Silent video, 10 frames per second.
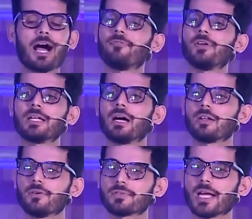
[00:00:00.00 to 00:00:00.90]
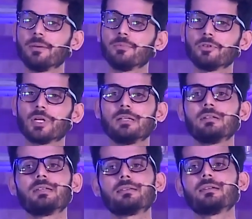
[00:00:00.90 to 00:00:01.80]
half an hour of time to
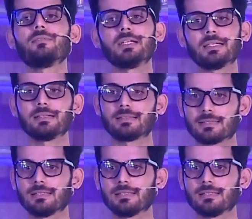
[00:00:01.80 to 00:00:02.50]
run just a one test.